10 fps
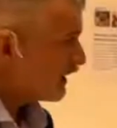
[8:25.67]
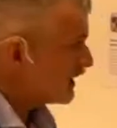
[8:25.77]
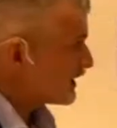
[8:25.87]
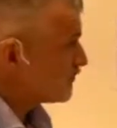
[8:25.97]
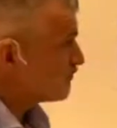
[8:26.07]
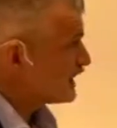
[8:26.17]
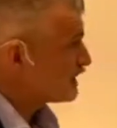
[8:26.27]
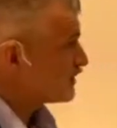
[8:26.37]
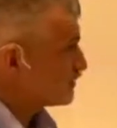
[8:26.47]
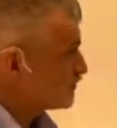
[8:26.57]
and then
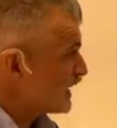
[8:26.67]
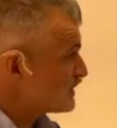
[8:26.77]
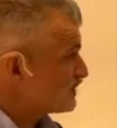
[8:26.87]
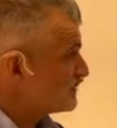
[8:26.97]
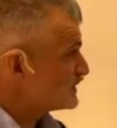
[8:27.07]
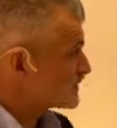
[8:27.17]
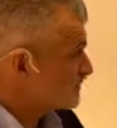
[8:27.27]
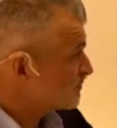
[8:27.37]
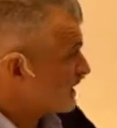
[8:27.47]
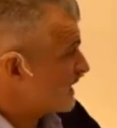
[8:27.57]
make your measurements,
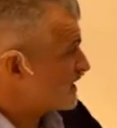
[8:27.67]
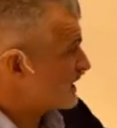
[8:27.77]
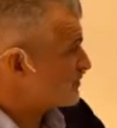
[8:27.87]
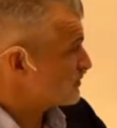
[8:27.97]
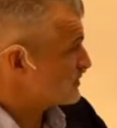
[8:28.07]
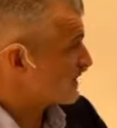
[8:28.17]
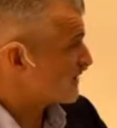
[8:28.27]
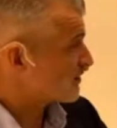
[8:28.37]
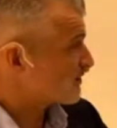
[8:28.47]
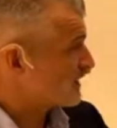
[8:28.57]
and then you
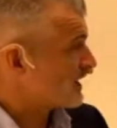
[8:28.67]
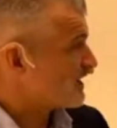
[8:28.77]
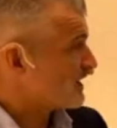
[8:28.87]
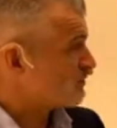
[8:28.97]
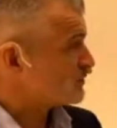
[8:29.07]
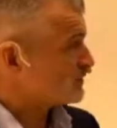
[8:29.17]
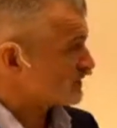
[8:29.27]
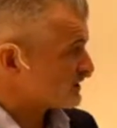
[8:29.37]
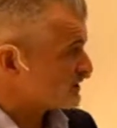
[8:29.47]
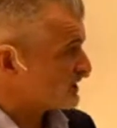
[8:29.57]
are then able
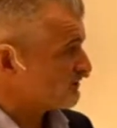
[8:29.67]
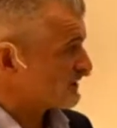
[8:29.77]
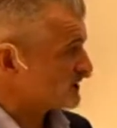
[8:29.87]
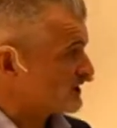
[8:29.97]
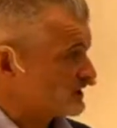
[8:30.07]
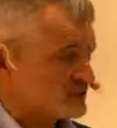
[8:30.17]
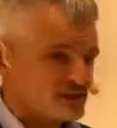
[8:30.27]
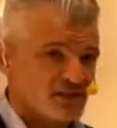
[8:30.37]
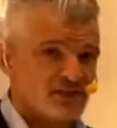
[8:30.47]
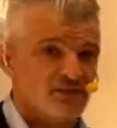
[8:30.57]
to achieve this
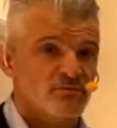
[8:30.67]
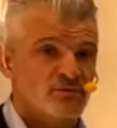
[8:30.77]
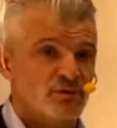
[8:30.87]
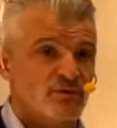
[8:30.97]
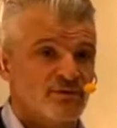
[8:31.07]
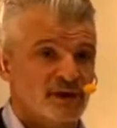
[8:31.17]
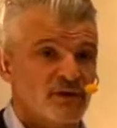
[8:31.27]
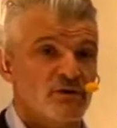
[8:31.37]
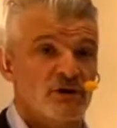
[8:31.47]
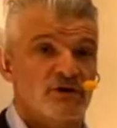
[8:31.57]
consistent
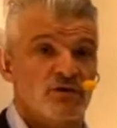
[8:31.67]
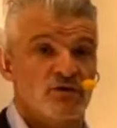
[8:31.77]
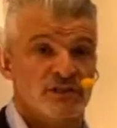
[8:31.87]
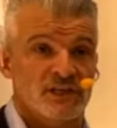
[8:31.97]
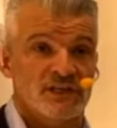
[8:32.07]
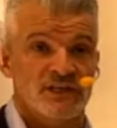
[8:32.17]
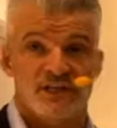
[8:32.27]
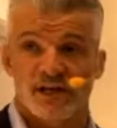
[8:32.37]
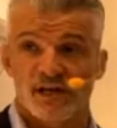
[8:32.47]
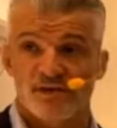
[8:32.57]
profile across the
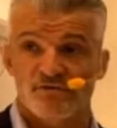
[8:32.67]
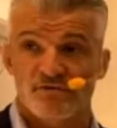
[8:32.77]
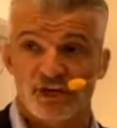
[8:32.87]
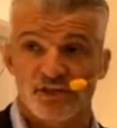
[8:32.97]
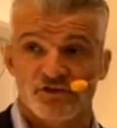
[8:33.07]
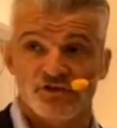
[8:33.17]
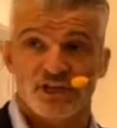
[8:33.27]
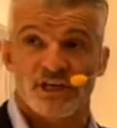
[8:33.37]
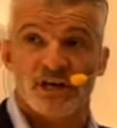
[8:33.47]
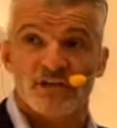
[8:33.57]
entire range,
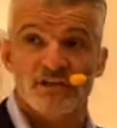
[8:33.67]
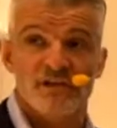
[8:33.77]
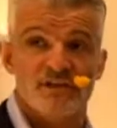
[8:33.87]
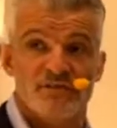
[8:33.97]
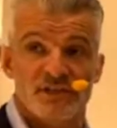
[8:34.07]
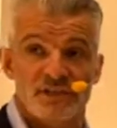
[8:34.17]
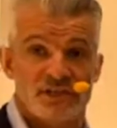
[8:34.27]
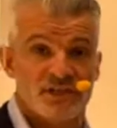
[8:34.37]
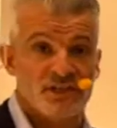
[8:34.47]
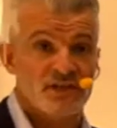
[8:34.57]
regardless of the
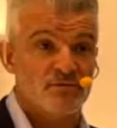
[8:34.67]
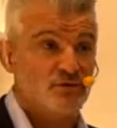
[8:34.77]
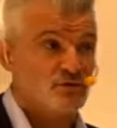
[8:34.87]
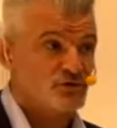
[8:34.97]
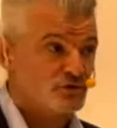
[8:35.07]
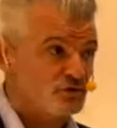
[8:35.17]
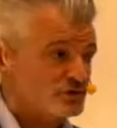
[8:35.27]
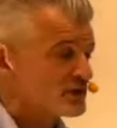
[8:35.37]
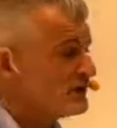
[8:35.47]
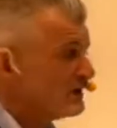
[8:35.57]
dish type you
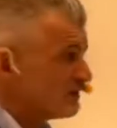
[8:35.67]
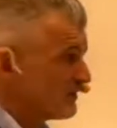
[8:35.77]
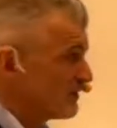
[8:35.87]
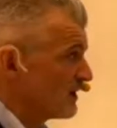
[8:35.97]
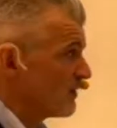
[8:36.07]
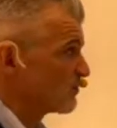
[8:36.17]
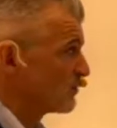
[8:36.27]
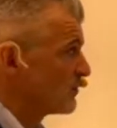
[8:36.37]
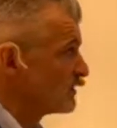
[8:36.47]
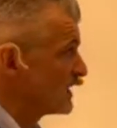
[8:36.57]
use for that
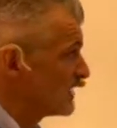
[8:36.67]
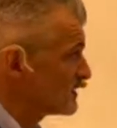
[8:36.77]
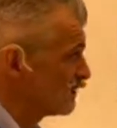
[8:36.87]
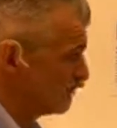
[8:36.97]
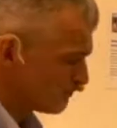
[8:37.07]
process.